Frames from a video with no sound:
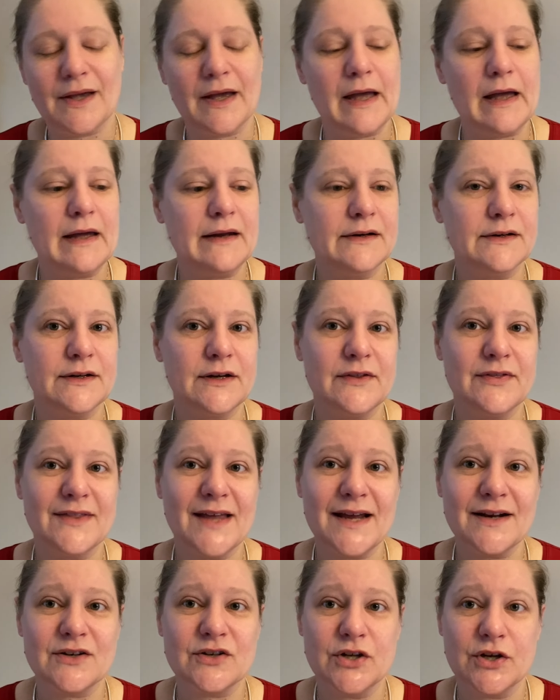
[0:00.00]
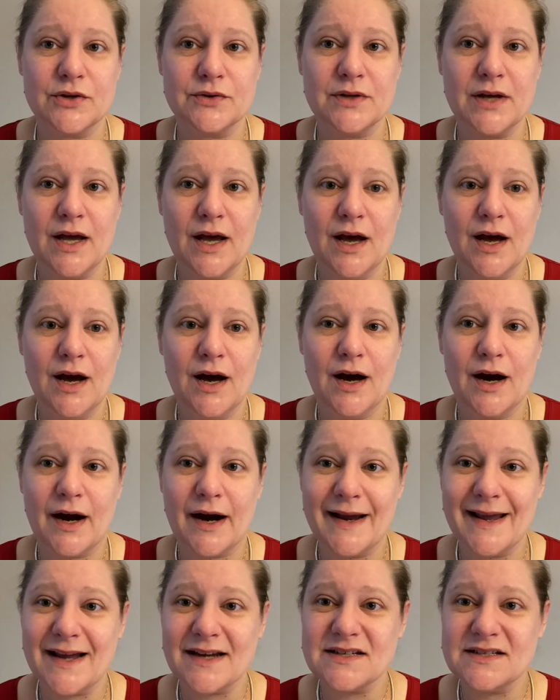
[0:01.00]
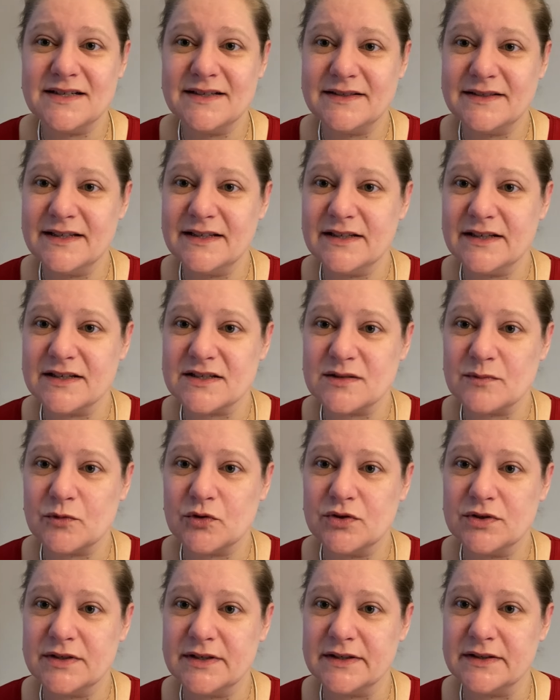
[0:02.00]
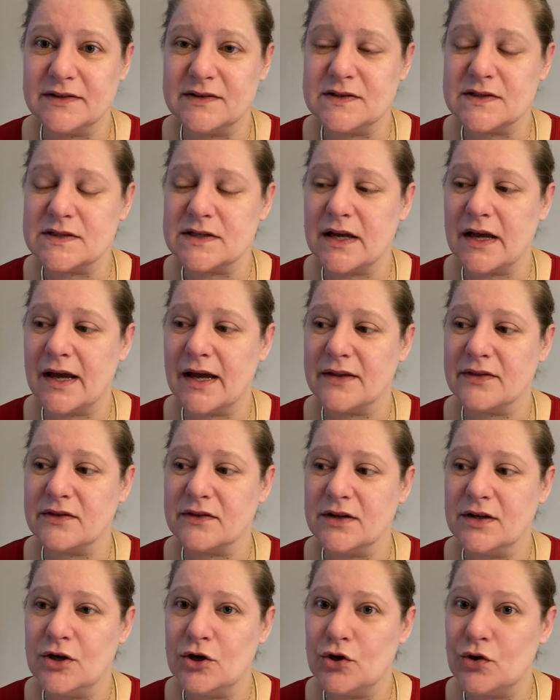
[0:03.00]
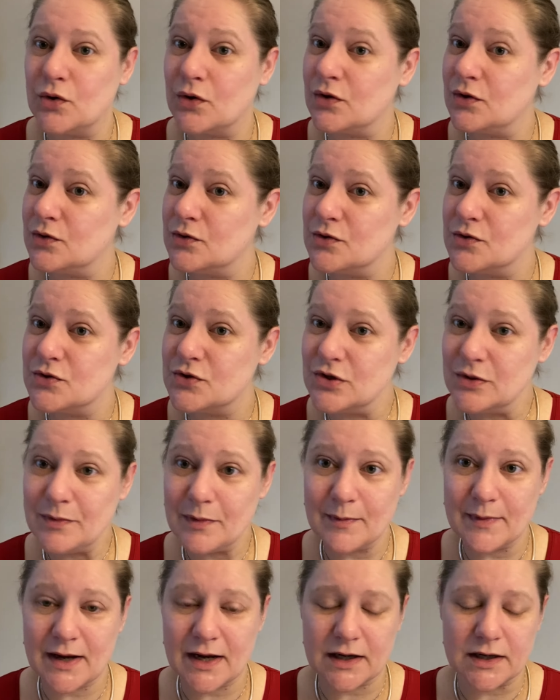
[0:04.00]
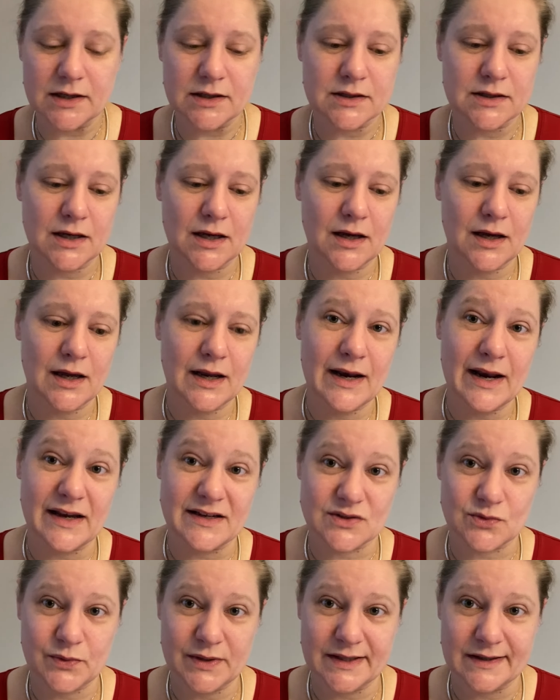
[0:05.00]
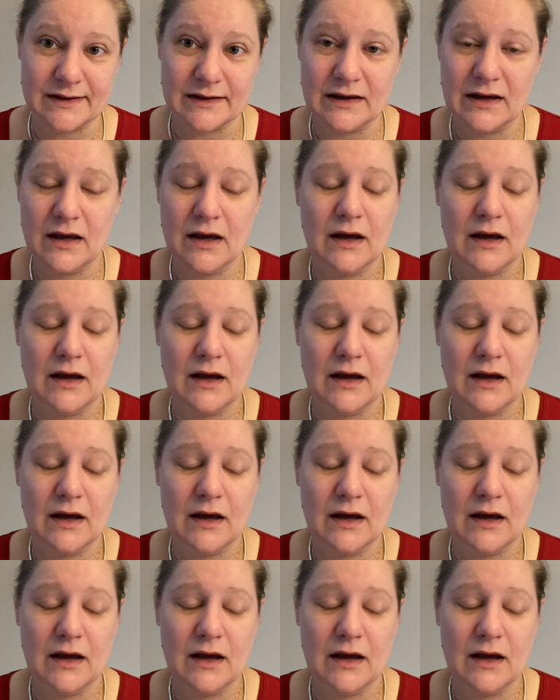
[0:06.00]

And on that note, I actually did get some good deals at the local supermarket last week,